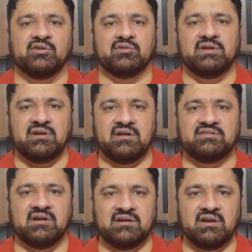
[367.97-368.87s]
So there are
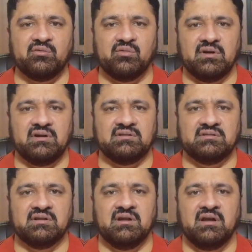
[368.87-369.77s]
certain
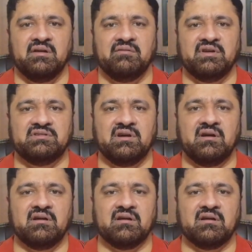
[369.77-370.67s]
words which
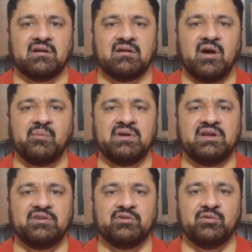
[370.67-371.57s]
are
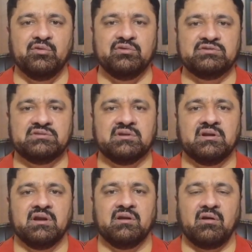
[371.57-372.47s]
commonly used
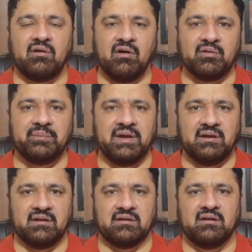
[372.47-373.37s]
in a wrong
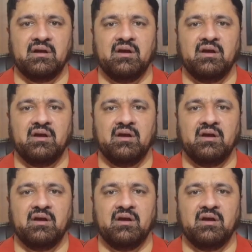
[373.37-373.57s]
manner.